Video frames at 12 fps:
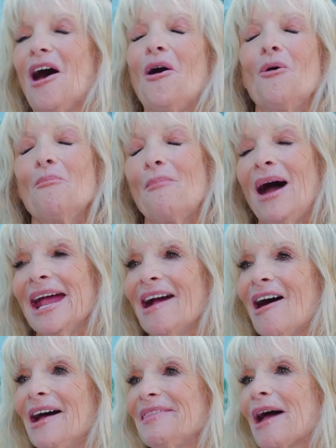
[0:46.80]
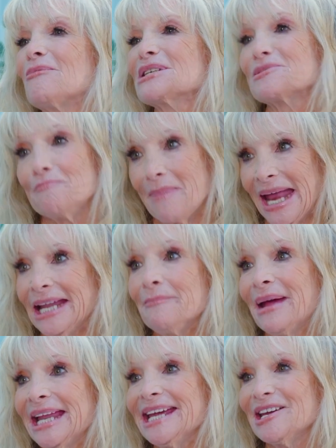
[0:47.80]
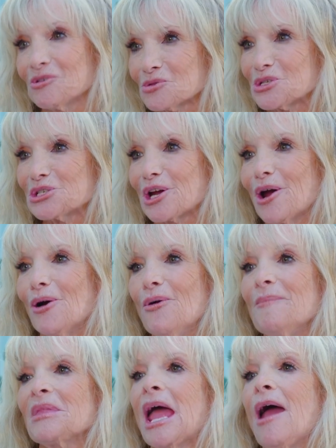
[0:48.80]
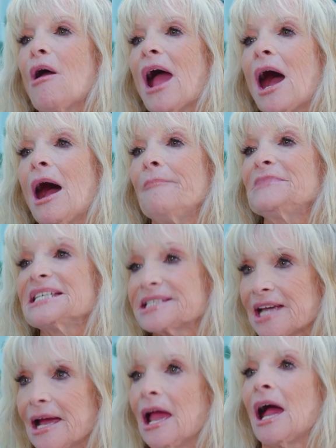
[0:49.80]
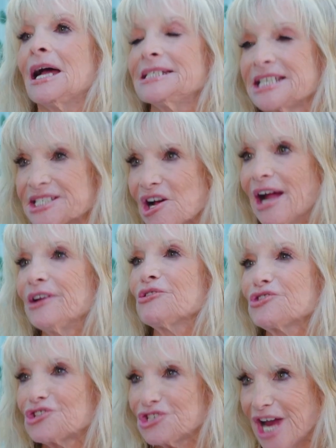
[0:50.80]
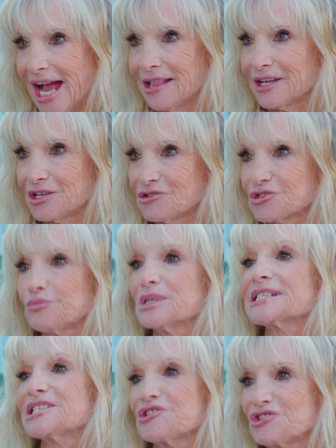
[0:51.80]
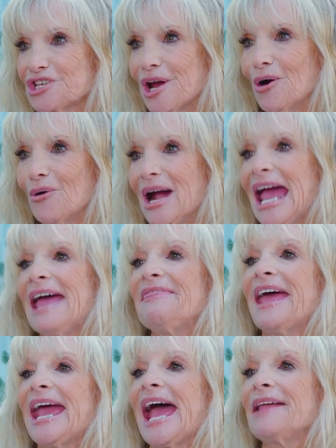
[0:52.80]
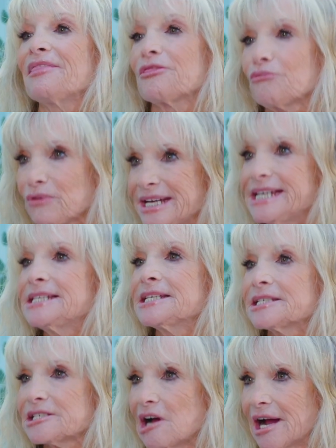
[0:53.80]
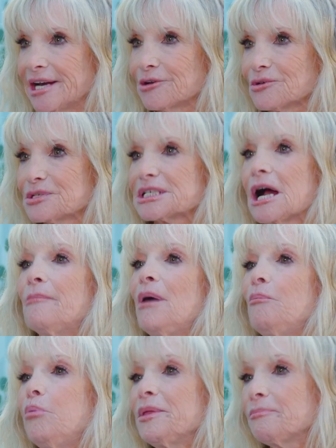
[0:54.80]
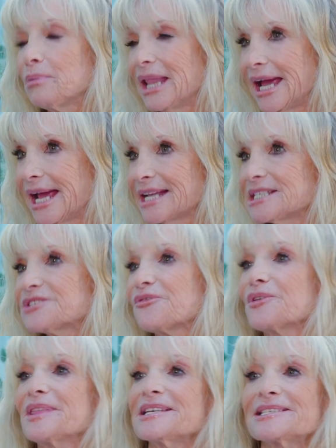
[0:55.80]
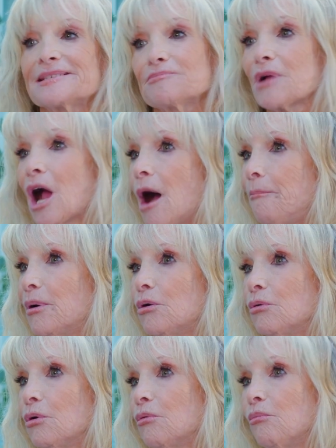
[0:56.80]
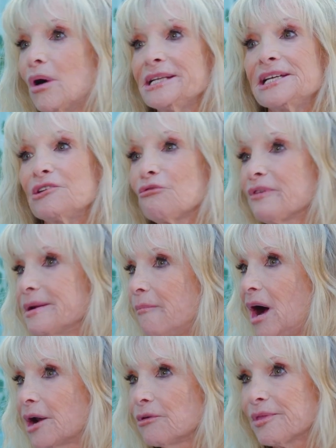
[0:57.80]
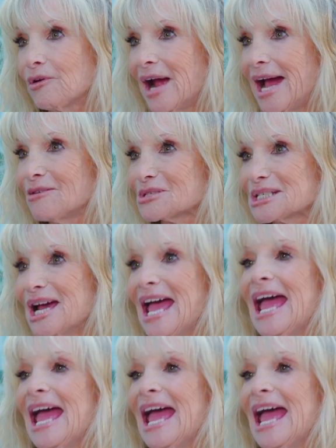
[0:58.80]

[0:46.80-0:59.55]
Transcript: Oh my God, that was many, many years ago. Designer's Challenge was the show. They had 3 designers come up with plans for this couple who wanted to remodel their house.